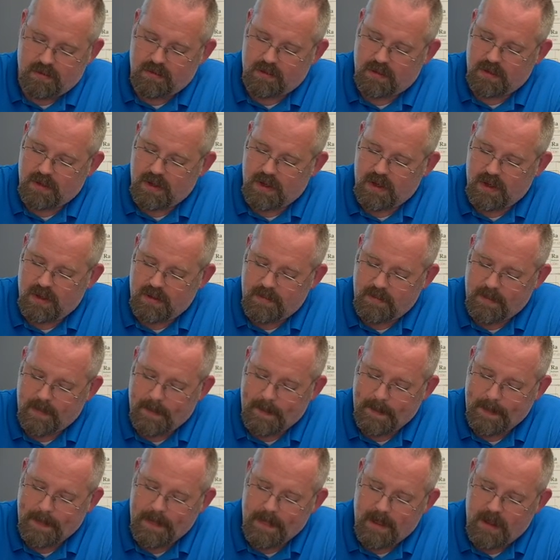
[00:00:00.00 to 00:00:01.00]
Okay.
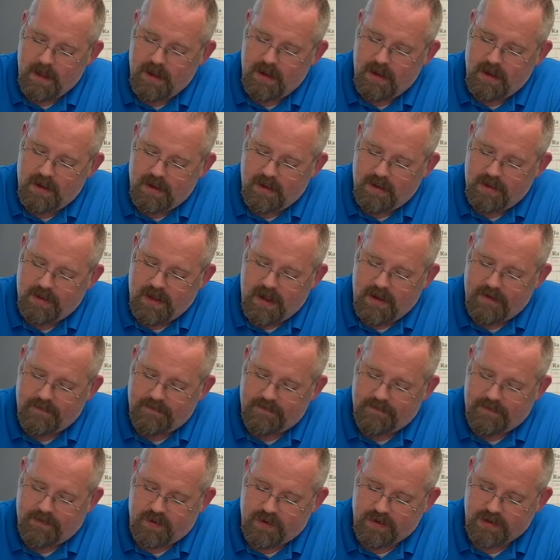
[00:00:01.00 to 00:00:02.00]

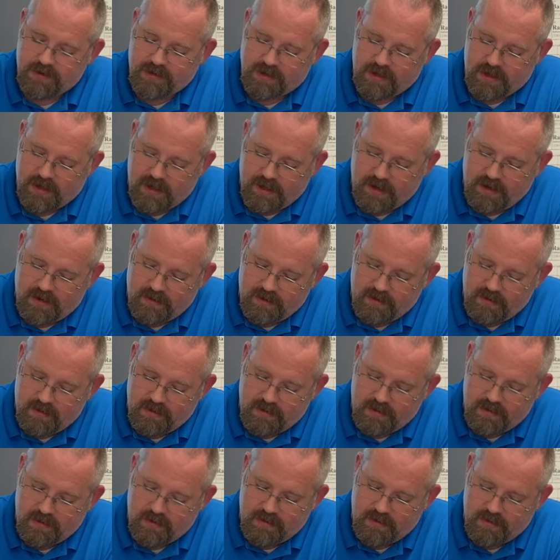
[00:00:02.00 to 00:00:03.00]
That first layer
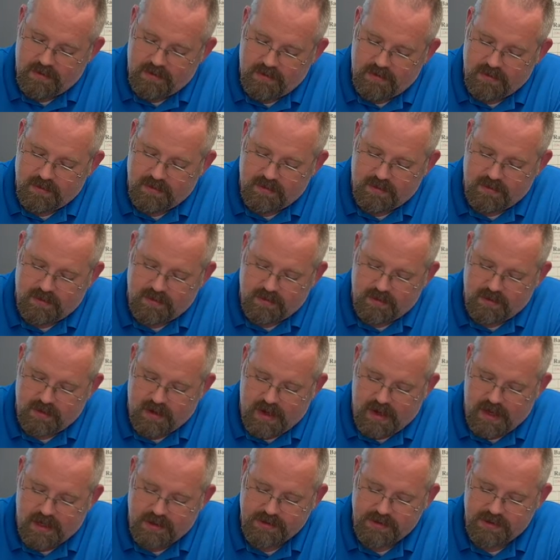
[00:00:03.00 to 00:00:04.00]

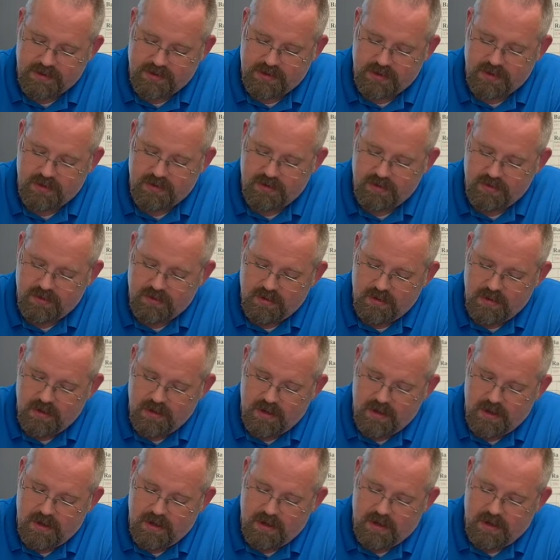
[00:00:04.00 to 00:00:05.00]
has 2.
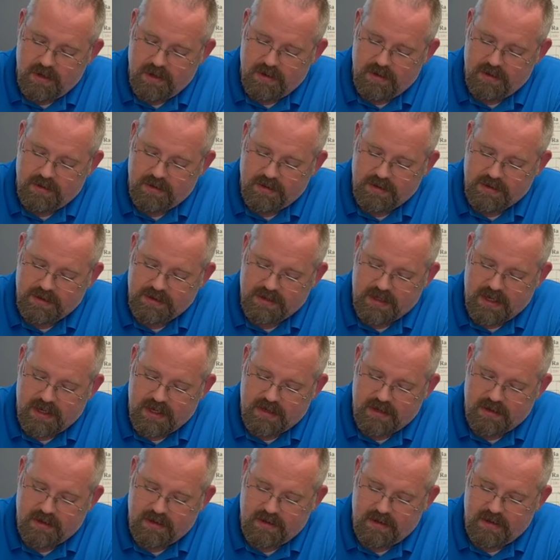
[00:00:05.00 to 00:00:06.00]
The
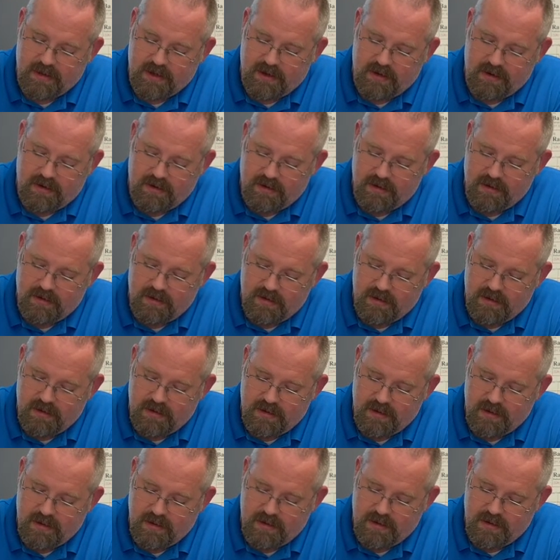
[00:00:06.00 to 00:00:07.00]
second layer
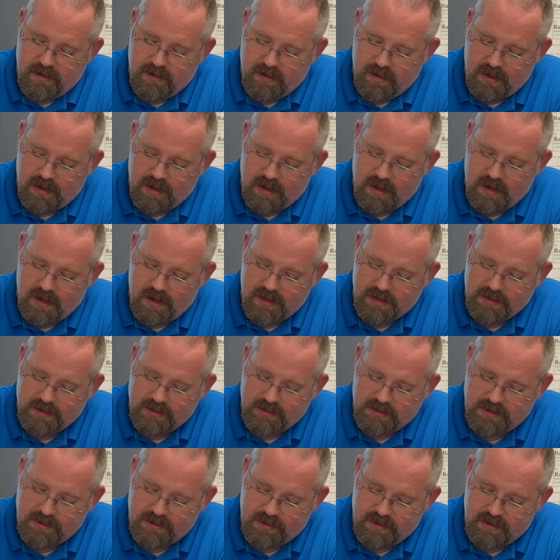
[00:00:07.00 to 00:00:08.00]
has
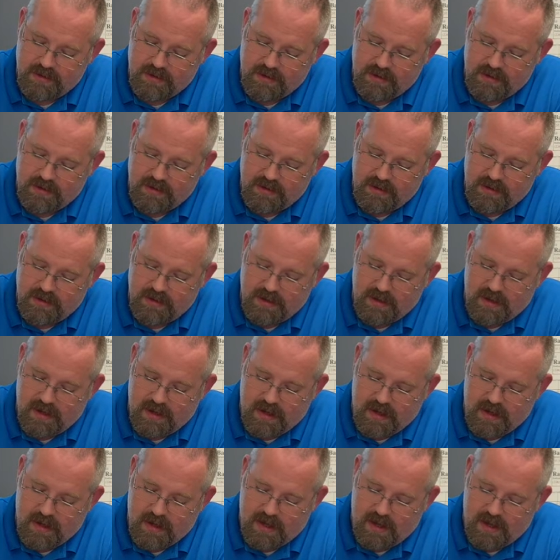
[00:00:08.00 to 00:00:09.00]

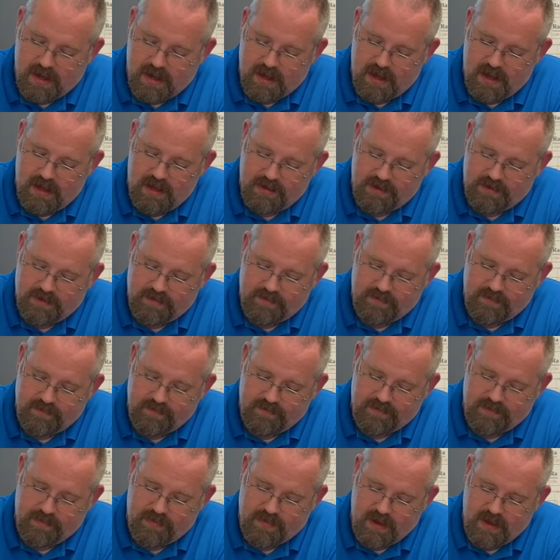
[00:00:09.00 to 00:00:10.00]
8.
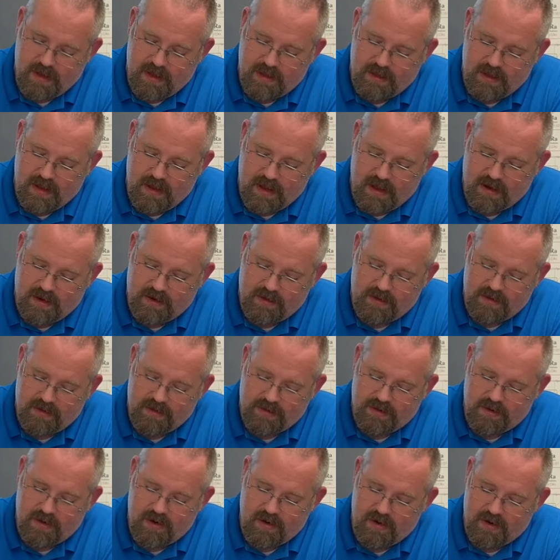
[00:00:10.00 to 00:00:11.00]
And that
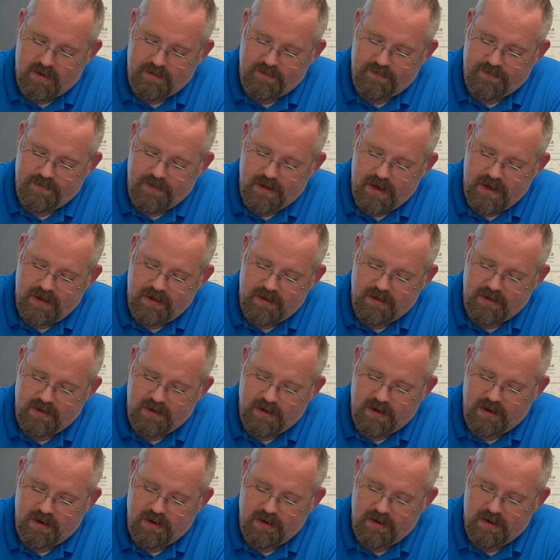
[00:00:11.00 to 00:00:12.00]
third and final
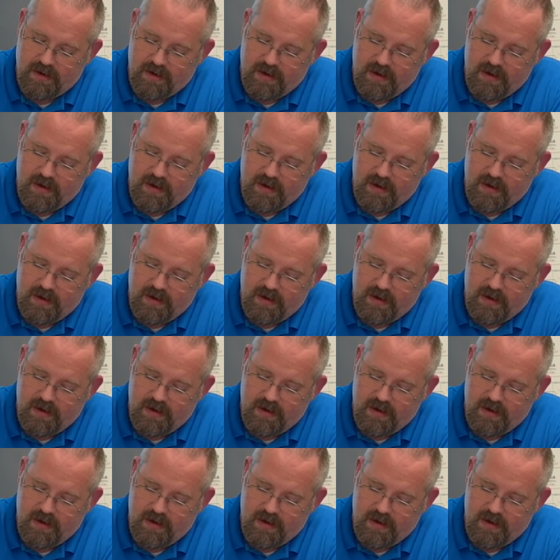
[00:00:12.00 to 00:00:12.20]
layer